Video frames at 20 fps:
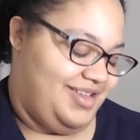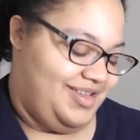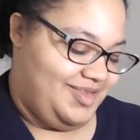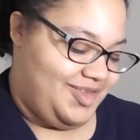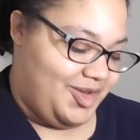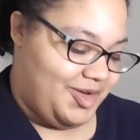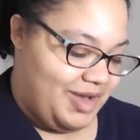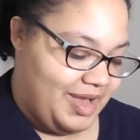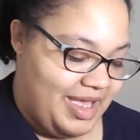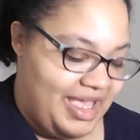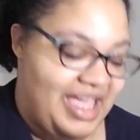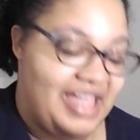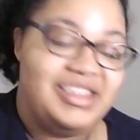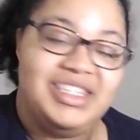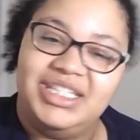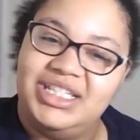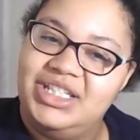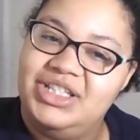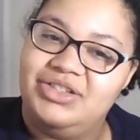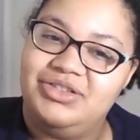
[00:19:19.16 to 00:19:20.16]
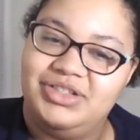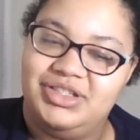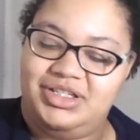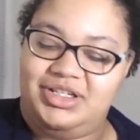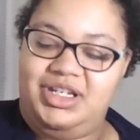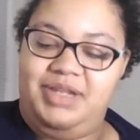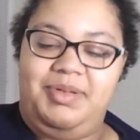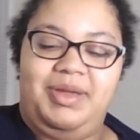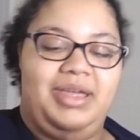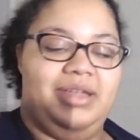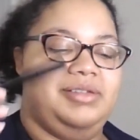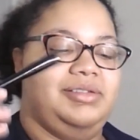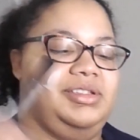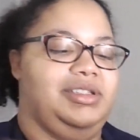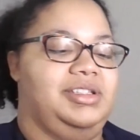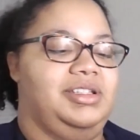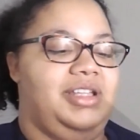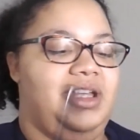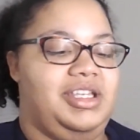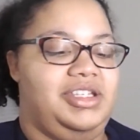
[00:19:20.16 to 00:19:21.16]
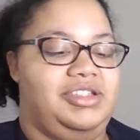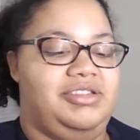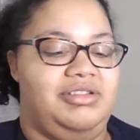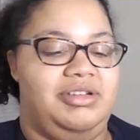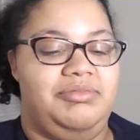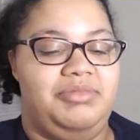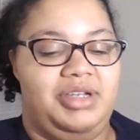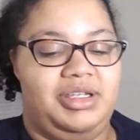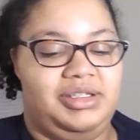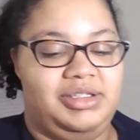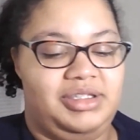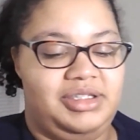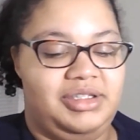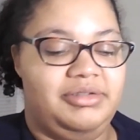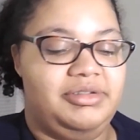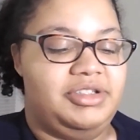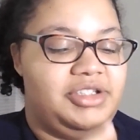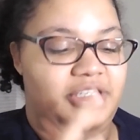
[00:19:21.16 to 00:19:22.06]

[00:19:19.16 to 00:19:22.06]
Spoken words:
No, I did lose 30 pounds in the last 3 months, so it's